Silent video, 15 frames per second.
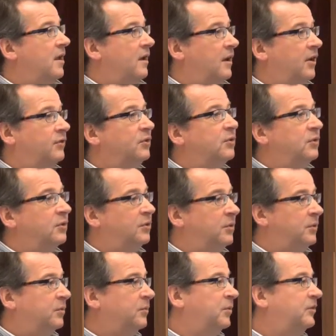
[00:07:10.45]
I also
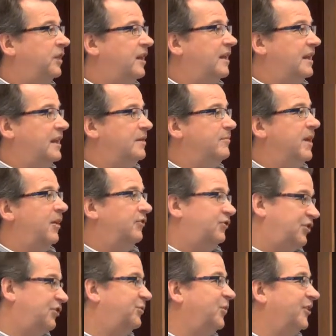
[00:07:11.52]
was sending emails
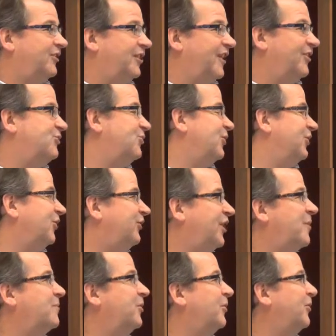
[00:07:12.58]
just once again during the
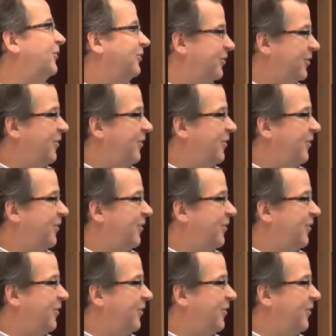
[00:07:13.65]
summer,